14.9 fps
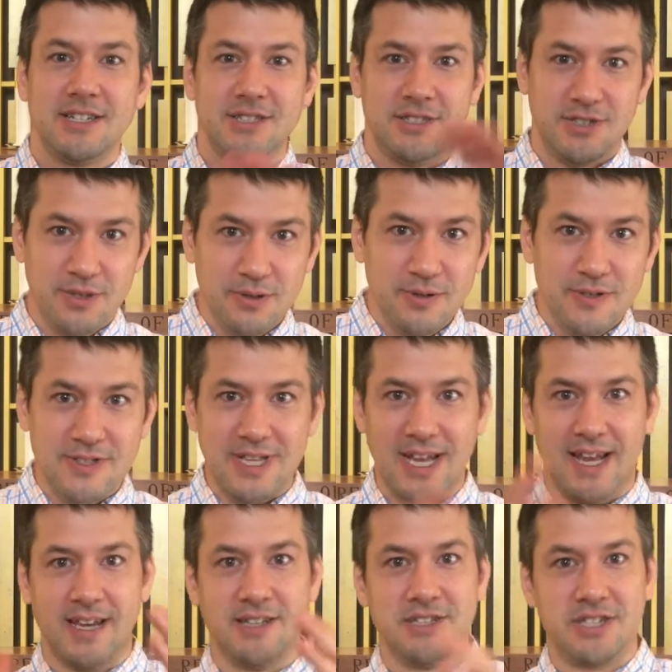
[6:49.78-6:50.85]
Jews
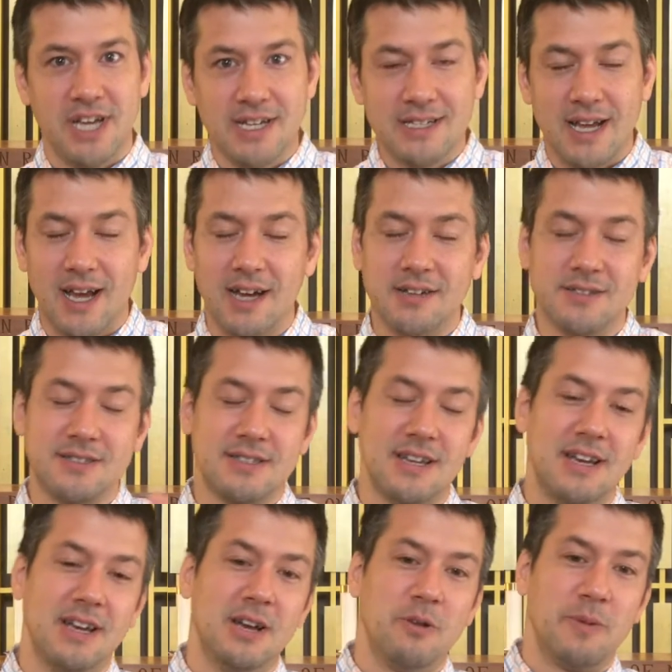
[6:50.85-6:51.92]
and Gentiles,
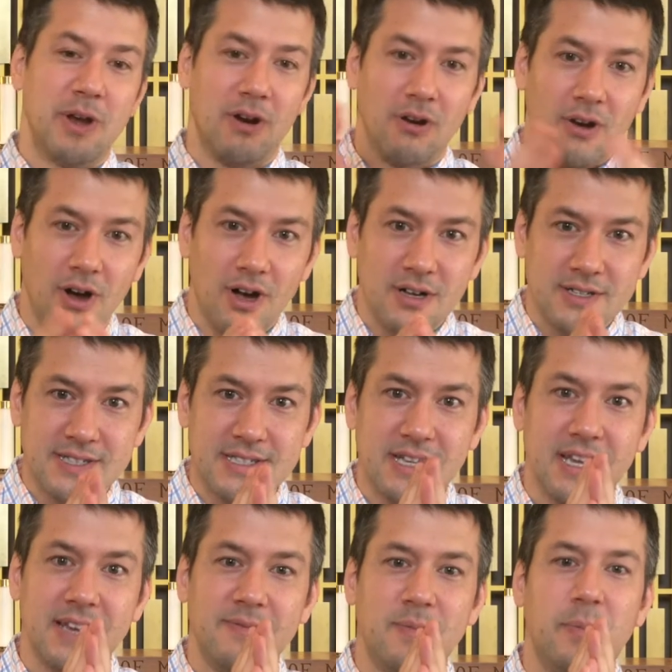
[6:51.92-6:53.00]
we are all
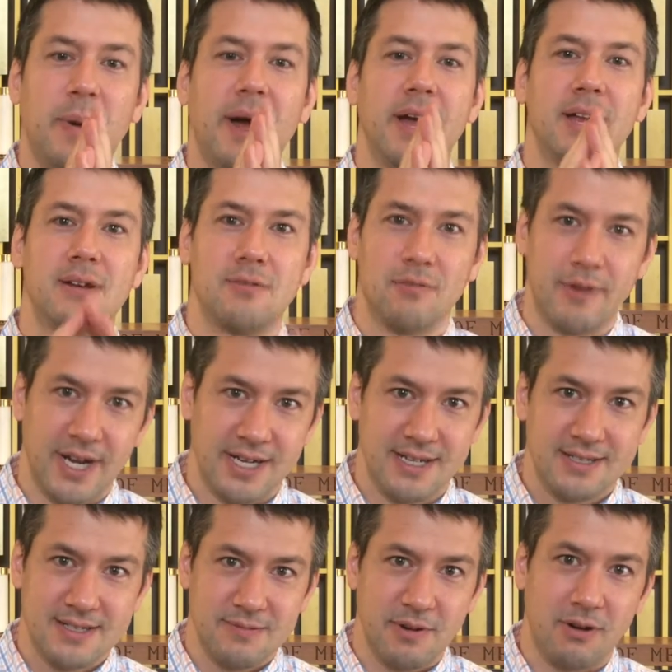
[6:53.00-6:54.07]
saved by
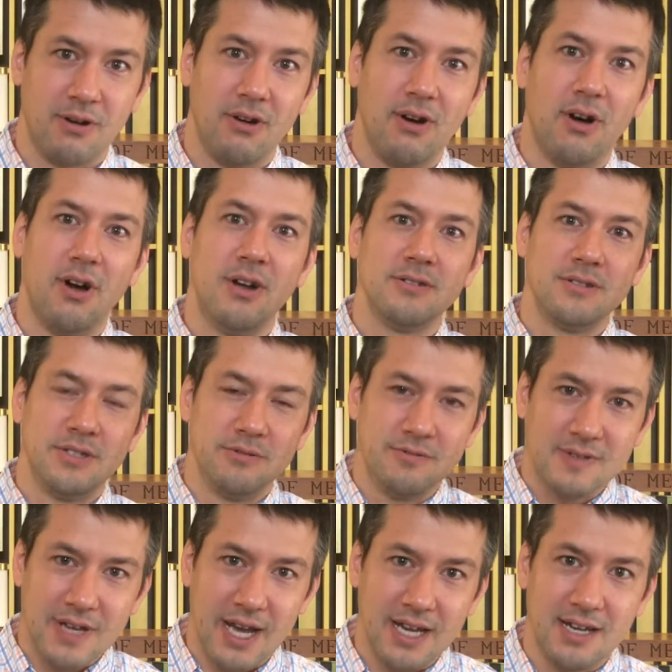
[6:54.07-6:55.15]
grace. We are all
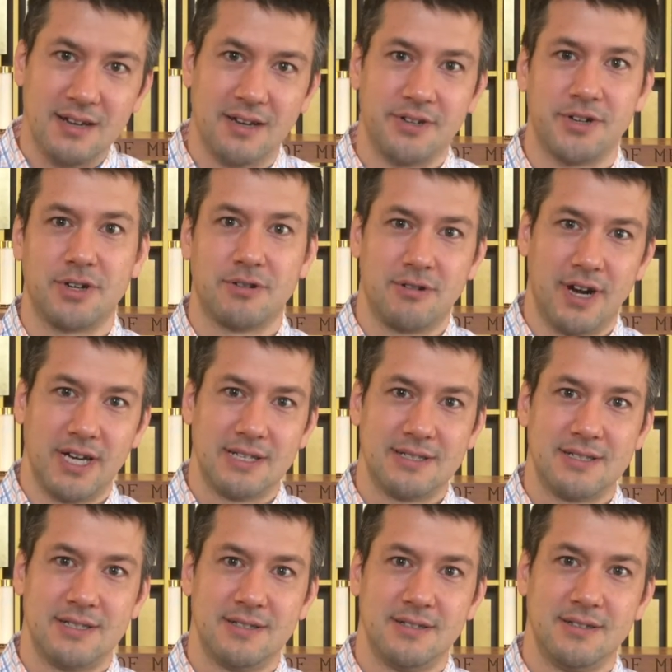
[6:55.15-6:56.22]
united under
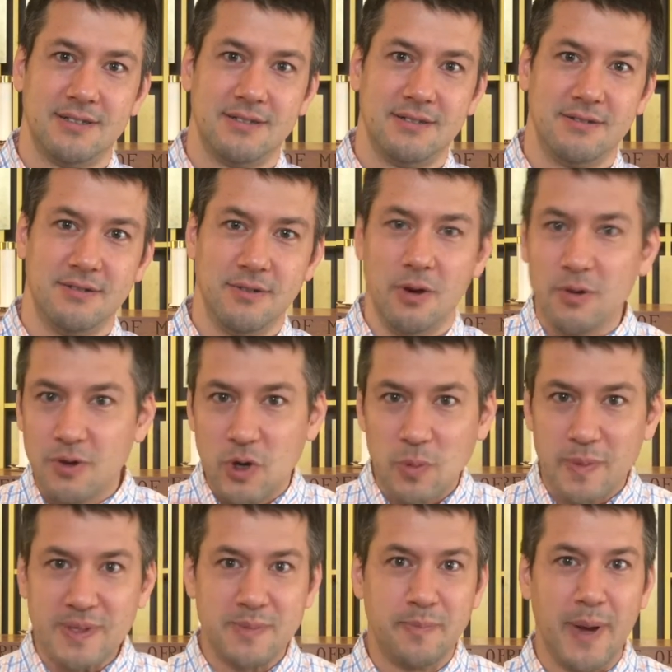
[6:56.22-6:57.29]
Christ. No
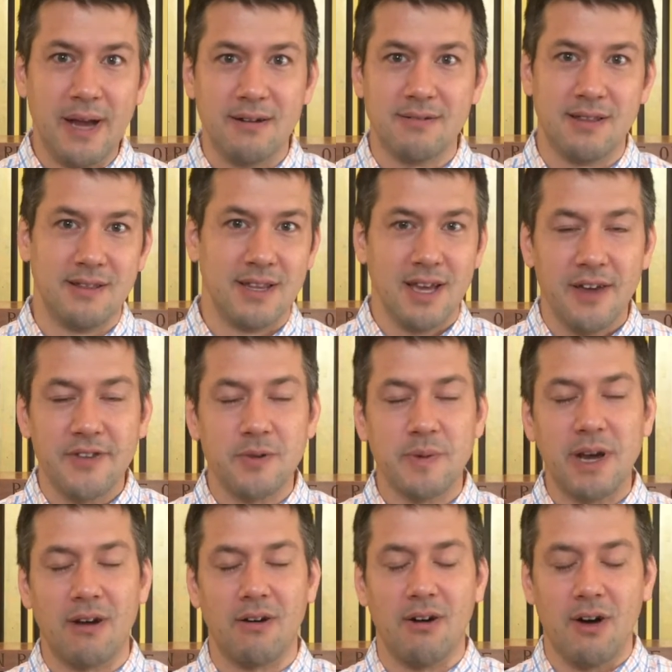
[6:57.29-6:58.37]
group is better than the other.
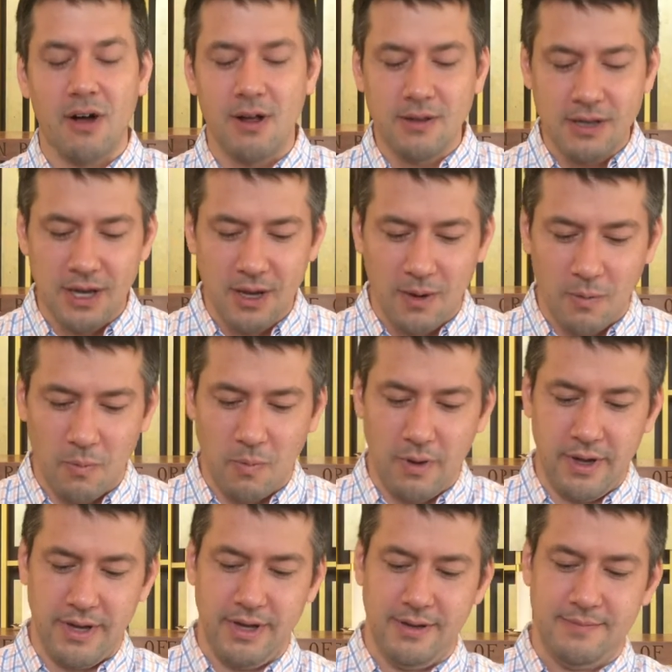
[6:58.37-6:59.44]
We are all
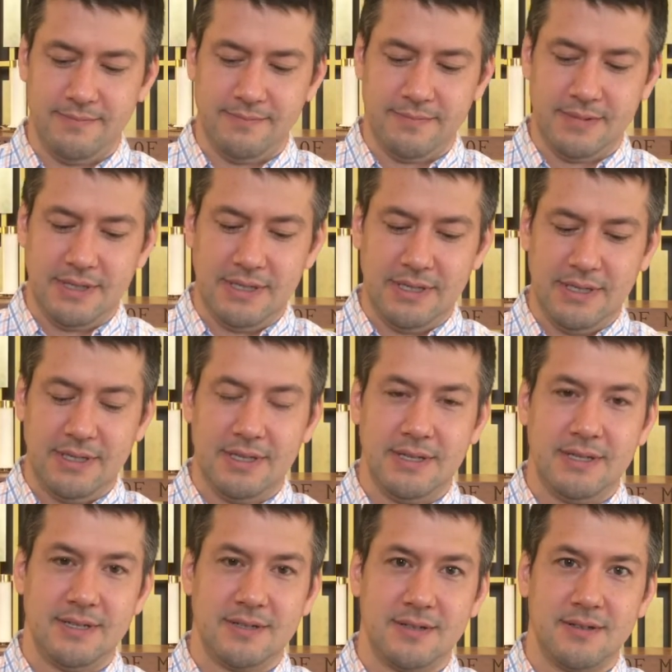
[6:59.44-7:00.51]
one.
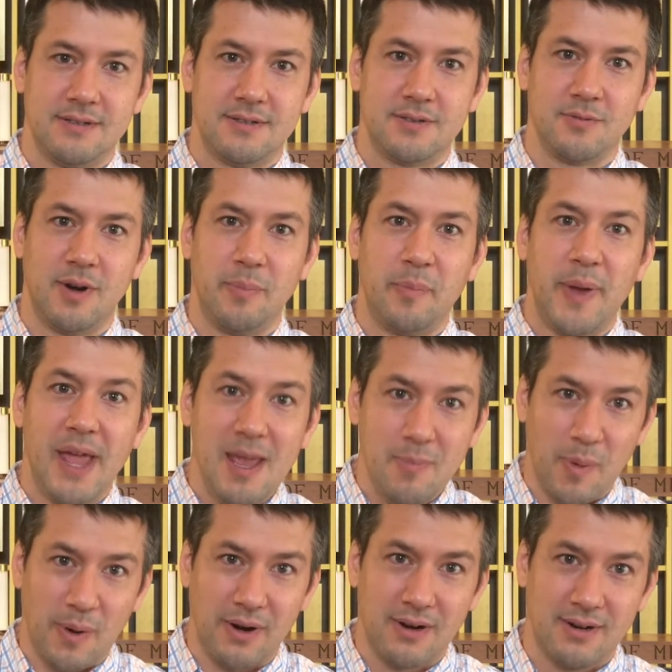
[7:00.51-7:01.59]
So on
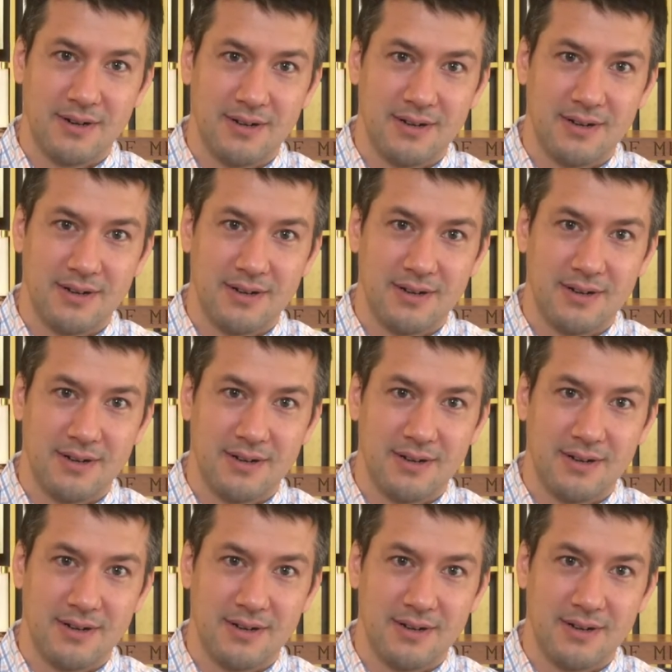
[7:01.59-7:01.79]
paper,